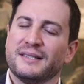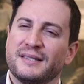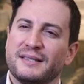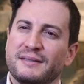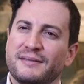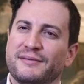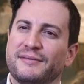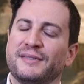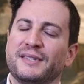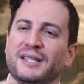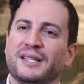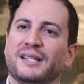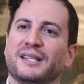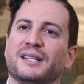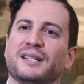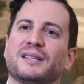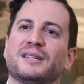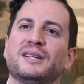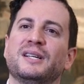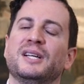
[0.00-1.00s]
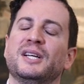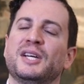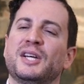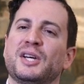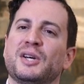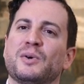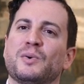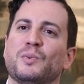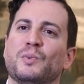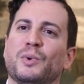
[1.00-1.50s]
the feeling
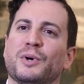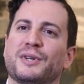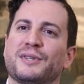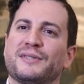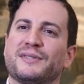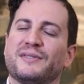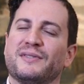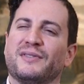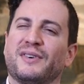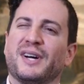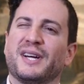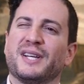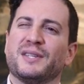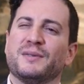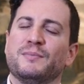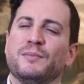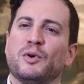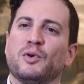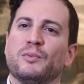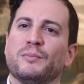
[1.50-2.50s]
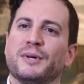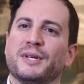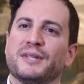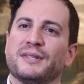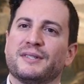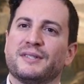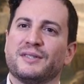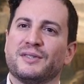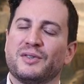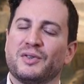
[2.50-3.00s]
what is the right
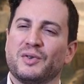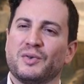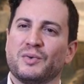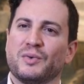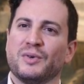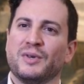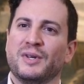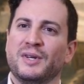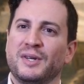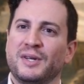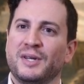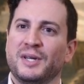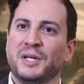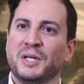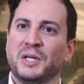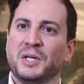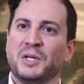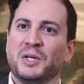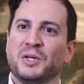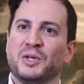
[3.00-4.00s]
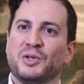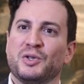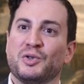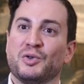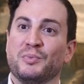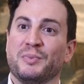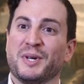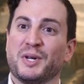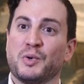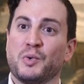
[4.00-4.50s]
moment to
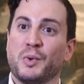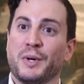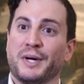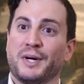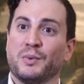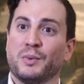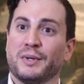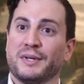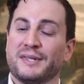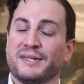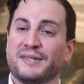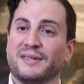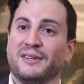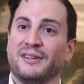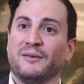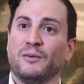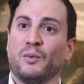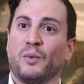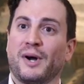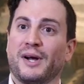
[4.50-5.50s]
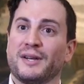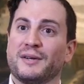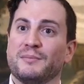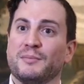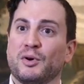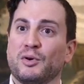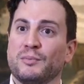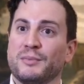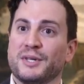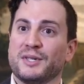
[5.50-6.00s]
to be quick what is the right
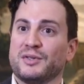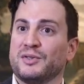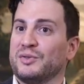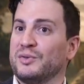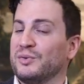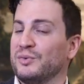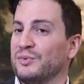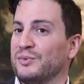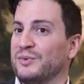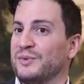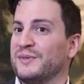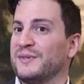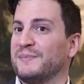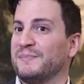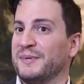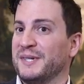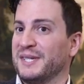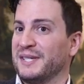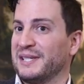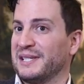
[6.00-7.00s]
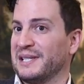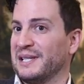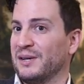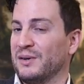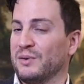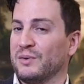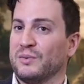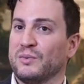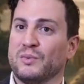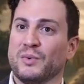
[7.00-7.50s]
moment to speak
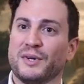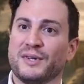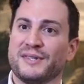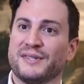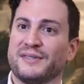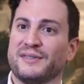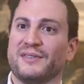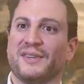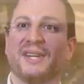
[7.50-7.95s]
slow what is the